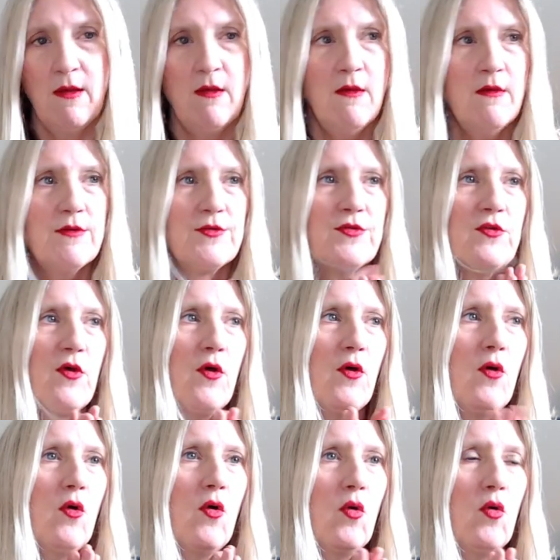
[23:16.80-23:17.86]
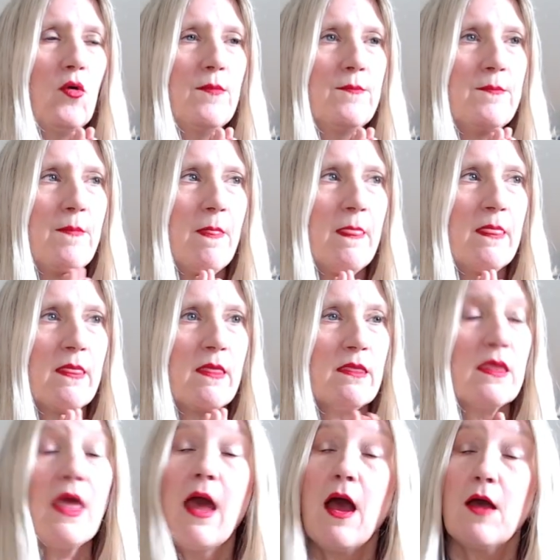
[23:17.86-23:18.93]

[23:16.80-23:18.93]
So yeah,